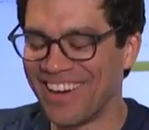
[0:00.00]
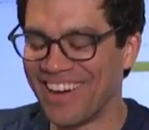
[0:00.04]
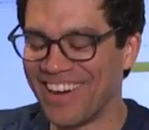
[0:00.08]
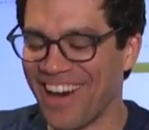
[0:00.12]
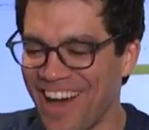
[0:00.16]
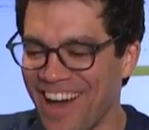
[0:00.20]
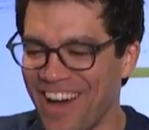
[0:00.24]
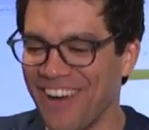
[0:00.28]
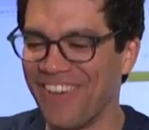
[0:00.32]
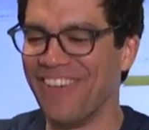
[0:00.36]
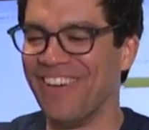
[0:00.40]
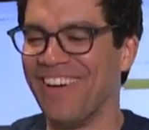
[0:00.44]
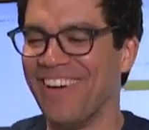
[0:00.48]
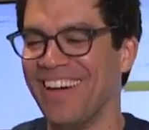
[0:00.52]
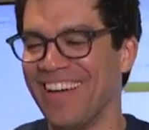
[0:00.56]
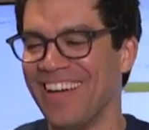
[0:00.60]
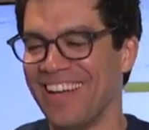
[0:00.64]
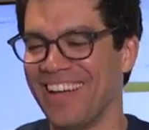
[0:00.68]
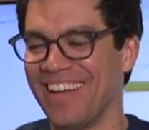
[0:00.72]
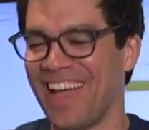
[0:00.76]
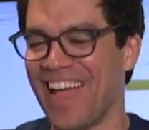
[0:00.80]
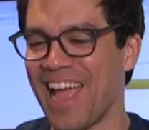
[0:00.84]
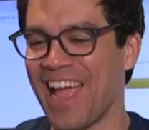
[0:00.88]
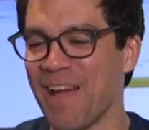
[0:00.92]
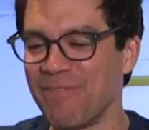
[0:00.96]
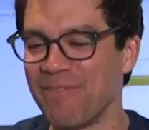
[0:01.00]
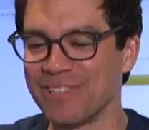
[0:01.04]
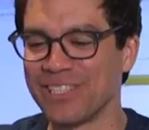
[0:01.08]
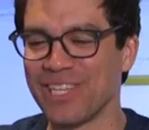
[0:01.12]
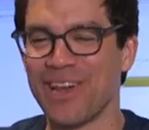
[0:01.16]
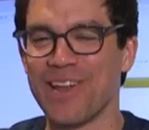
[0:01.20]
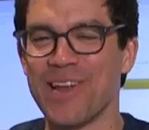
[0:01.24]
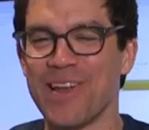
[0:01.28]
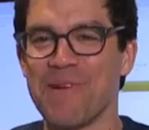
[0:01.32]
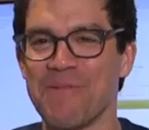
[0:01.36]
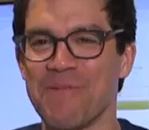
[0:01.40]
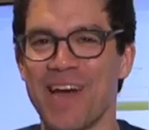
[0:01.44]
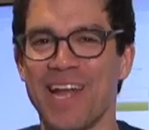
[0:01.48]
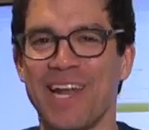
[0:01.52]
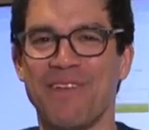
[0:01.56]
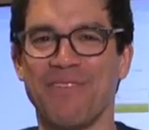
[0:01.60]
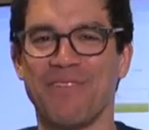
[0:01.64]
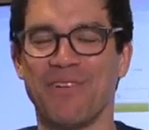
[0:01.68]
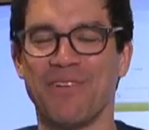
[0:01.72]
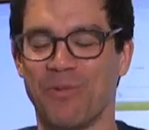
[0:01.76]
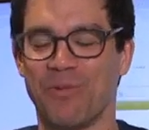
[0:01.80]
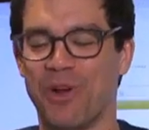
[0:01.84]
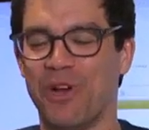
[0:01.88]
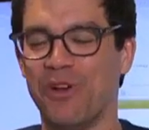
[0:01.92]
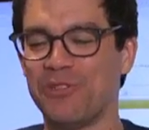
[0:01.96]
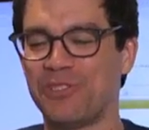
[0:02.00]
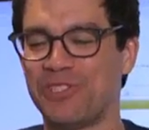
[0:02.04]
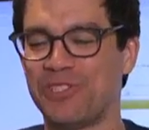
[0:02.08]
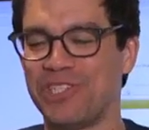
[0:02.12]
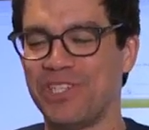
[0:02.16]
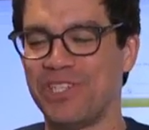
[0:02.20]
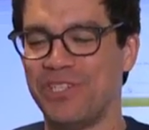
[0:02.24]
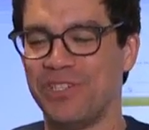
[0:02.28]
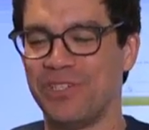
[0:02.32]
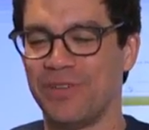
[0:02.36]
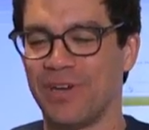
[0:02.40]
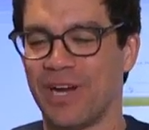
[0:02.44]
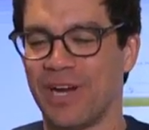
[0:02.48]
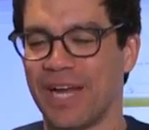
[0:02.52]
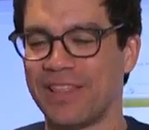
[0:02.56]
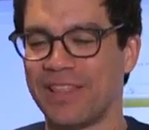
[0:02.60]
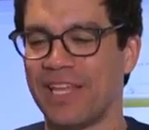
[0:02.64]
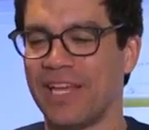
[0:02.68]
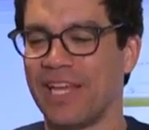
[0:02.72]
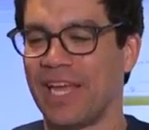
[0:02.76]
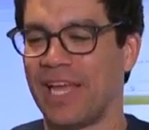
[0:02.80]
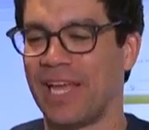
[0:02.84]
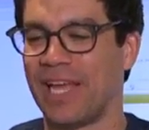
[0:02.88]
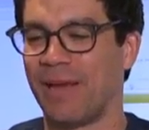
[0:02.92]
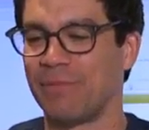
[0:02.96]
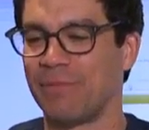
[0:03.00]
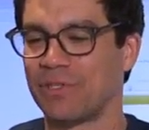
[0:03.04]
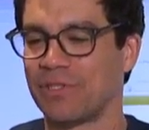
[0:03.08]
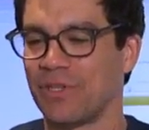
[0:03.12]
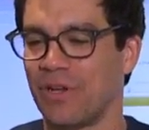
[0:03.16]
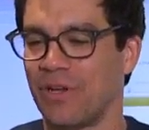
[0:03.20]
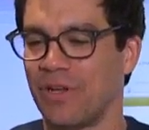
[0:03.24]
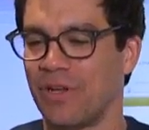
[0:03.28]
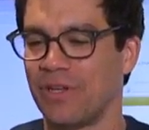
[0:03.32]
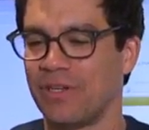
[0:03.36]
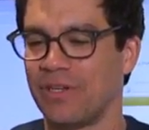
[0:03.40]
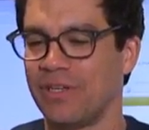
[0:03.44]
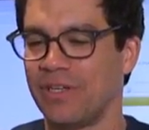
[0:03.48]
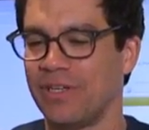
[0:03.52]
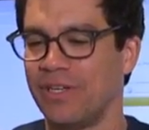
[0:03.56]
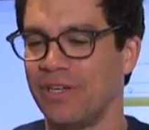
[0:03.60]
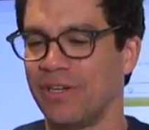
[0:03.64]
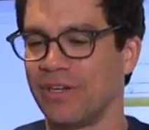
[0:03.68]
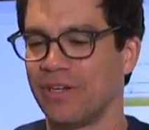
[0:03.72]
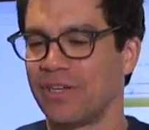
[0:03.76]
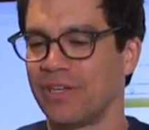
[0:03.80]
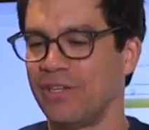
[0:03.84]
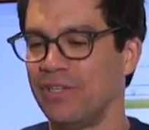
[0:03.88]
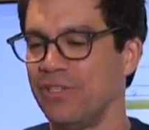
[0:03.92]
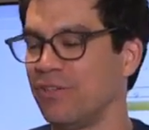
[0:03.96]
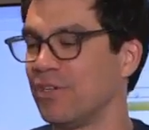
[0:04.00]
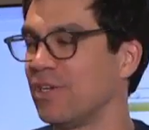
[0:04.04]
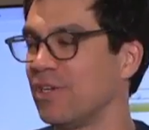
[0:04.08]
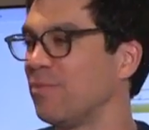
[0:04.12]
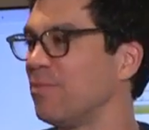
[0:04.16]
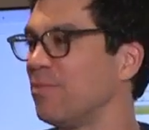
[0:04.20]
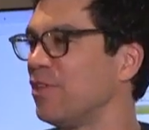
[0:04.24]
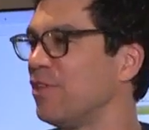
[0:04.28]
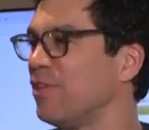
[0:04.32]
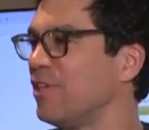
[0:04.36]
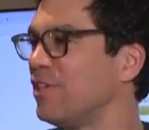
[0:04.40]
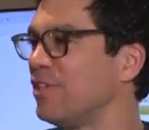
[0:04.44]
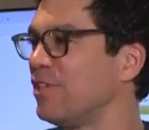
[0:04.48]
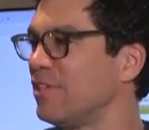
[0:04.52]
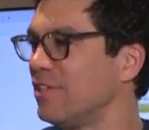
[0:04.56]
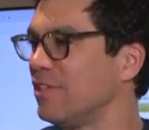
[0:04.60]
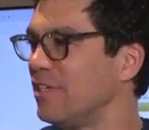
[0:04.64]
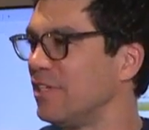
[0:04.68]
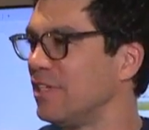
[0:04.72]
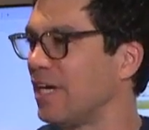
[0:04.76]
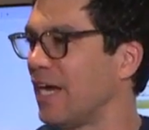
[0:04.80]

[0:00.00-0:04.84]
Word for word: Oh, Amazon, I'm not even roasting you. I think Amazon here, can you come do this?